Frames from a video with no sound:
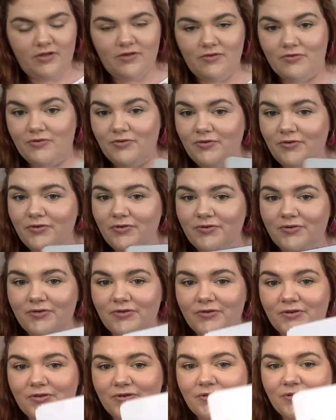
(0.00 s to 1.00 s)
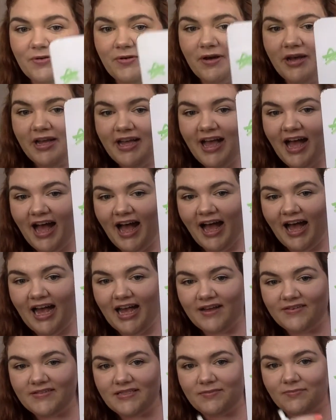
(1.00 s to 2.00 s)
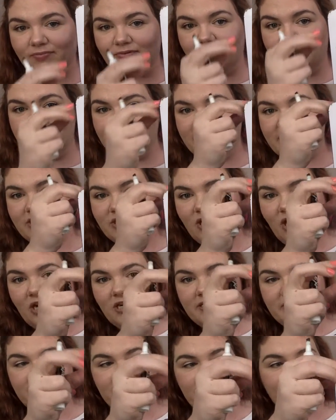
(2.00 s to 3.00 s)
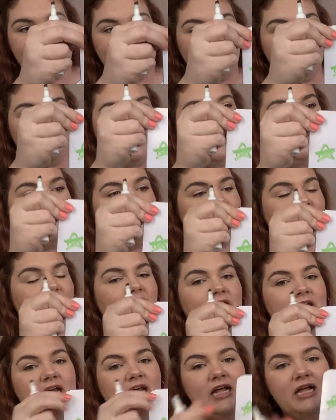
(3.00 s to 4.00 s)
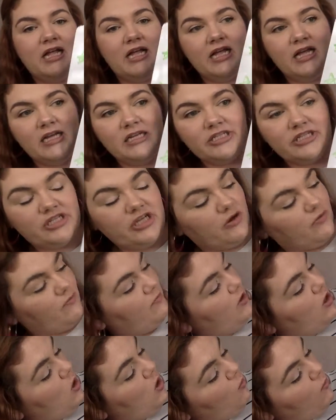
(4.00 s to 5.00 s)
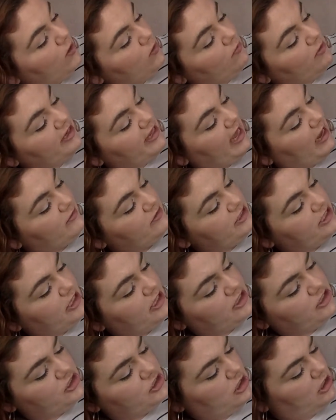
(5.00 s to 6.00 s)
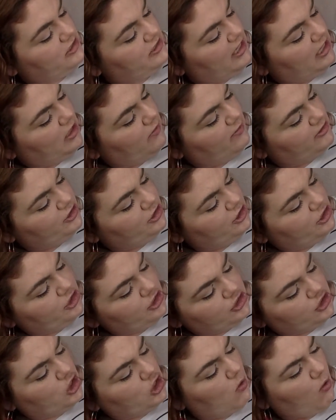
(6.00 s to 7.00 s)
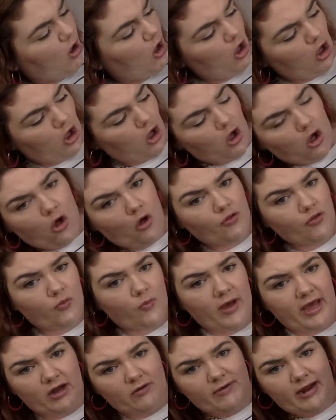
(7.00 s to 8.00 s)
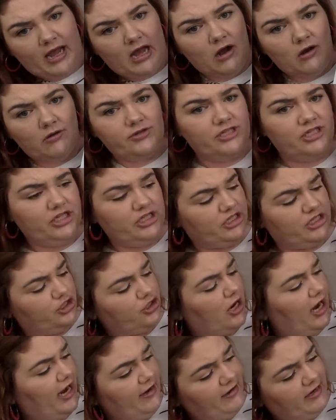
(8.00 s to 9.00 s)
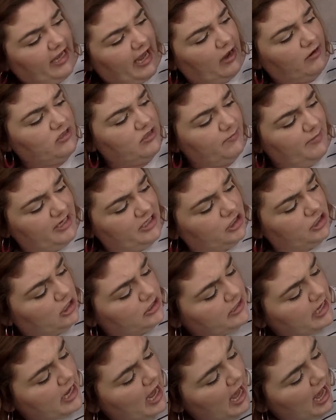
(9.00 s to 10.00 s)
Ooh, I have some pretty stars here. Okay. So when we're counting our stars, I don't want you to just go all the way around and just try and count how many stars.